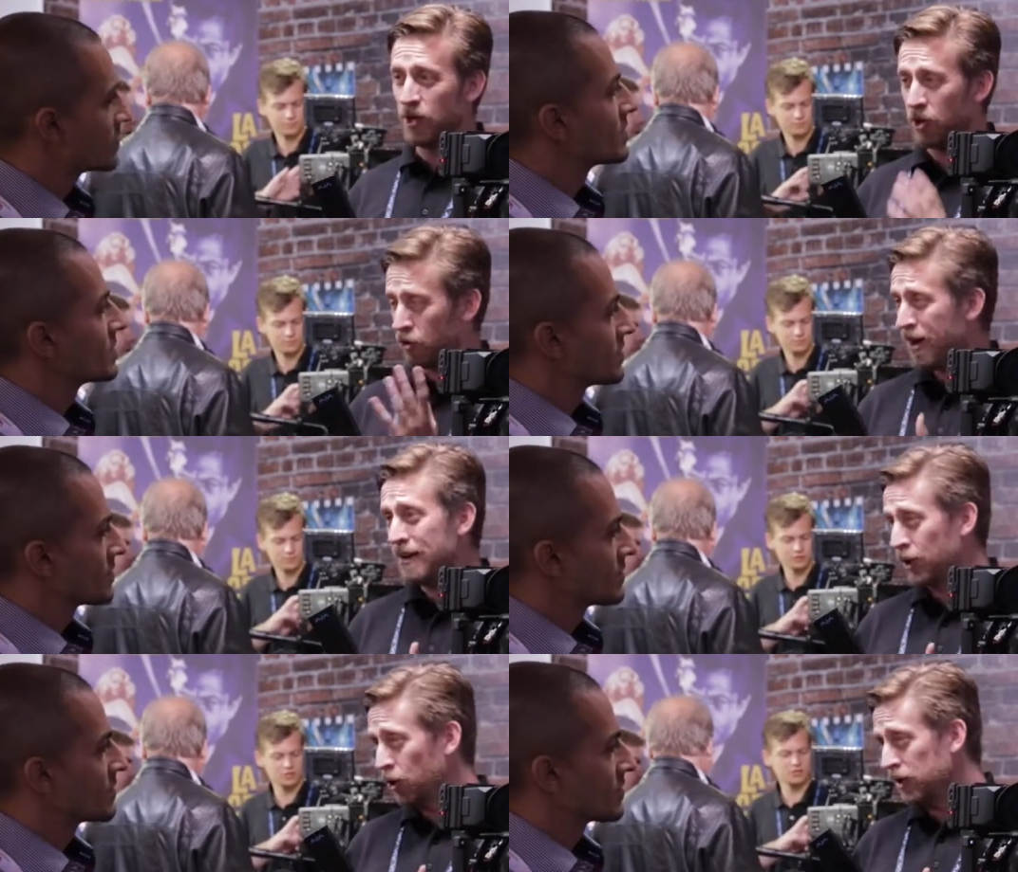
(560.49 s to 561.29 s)
Speaker 1: So
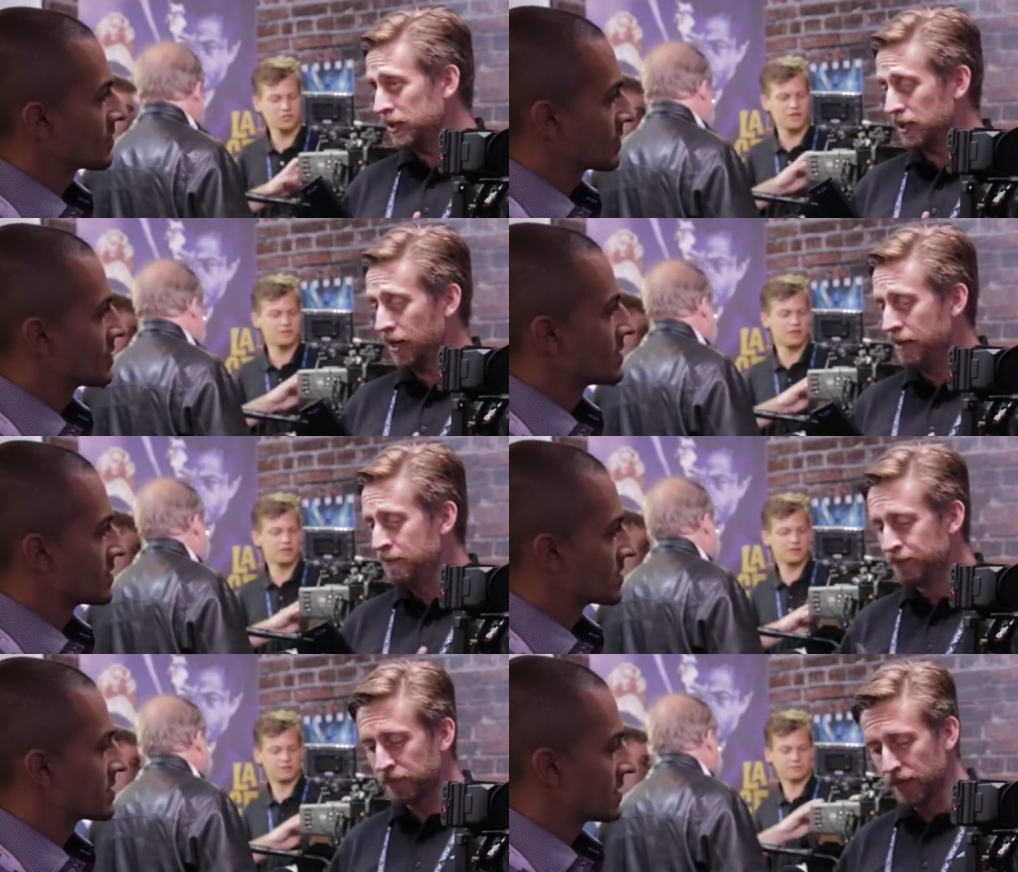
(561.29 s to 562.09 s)
great recording time.
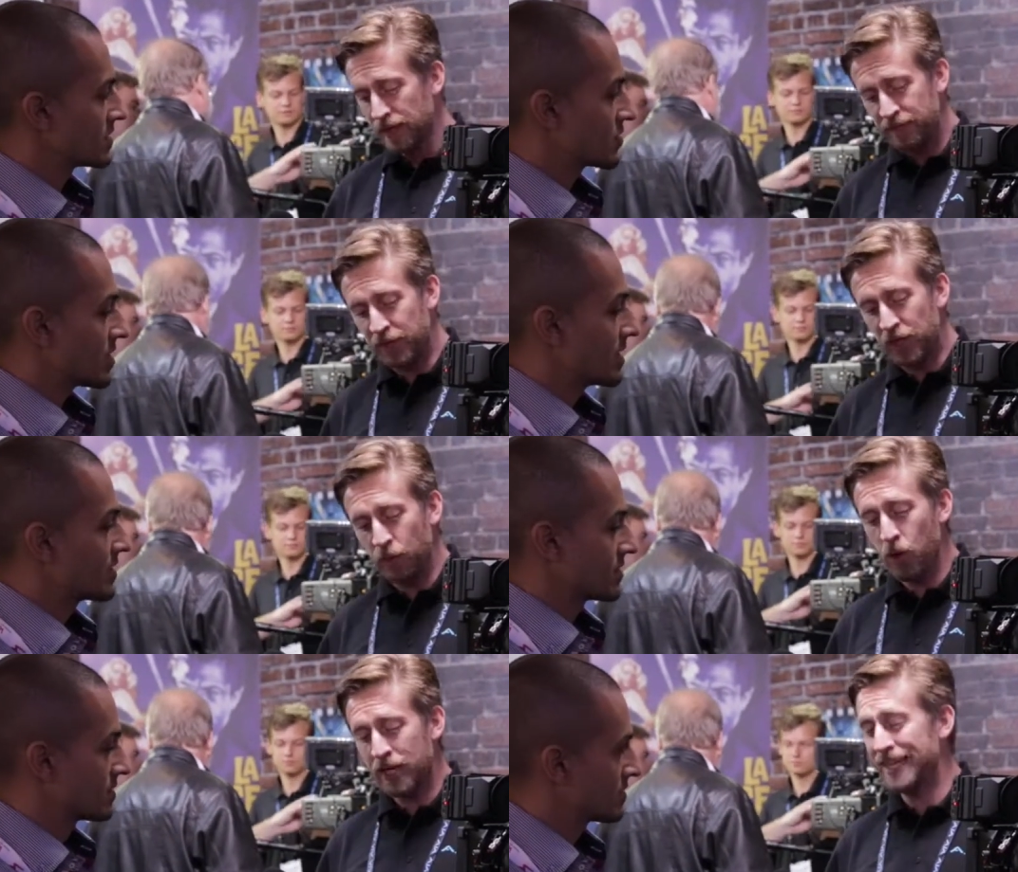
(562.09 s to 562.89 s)
So if you're going to
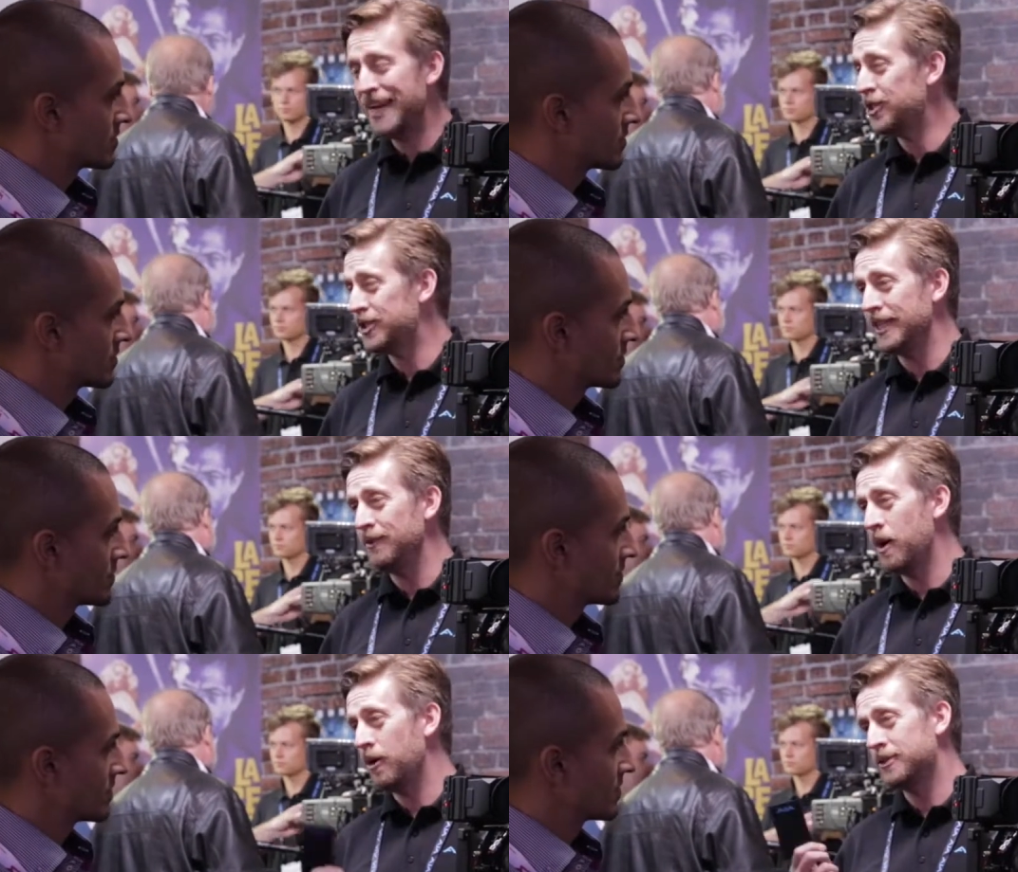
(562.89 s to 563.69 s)
work in HD,
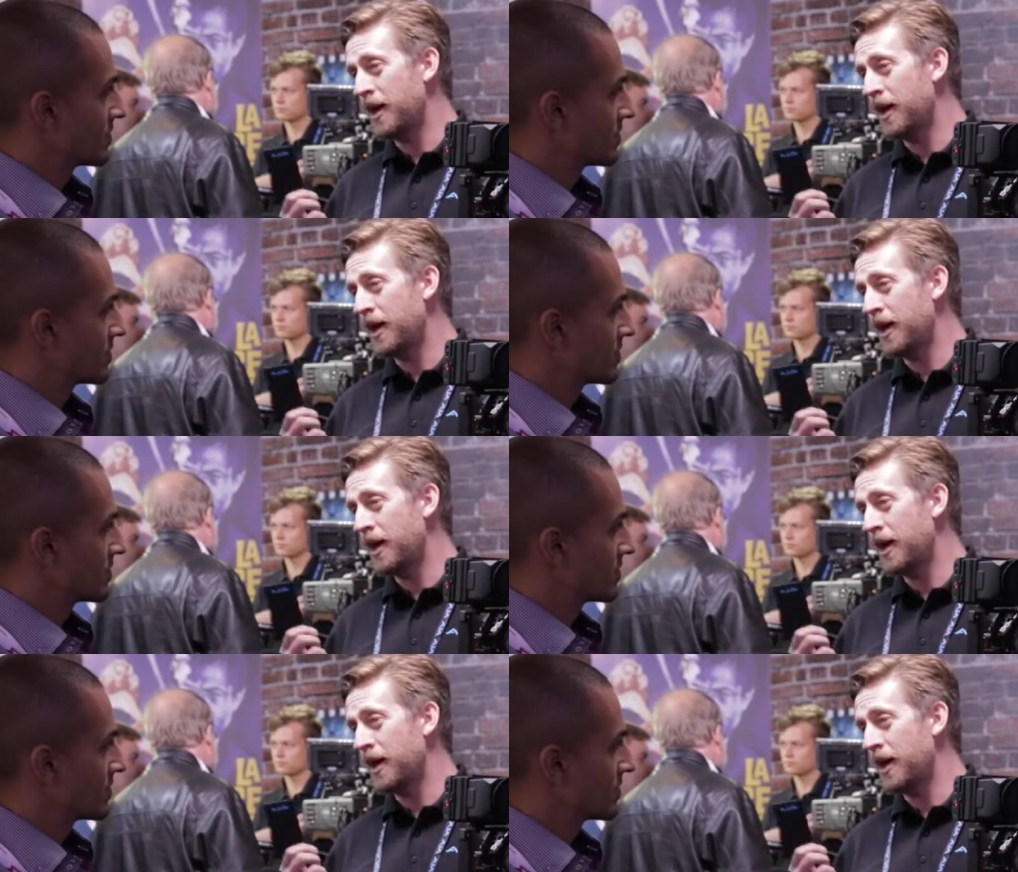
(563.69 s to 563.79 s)
well,